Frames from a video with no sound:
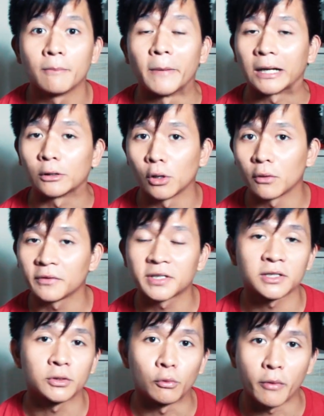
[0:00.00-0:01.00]
my
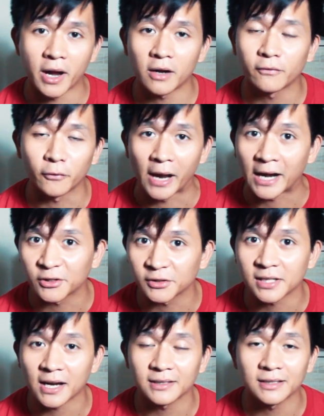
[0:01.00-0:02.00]
clothes to wear for
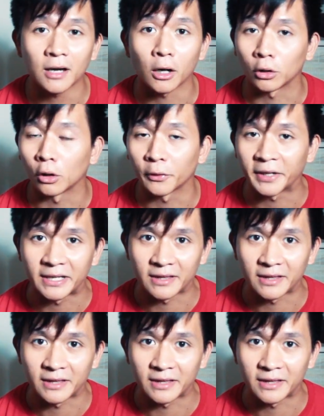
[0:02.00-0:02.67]
exercising are already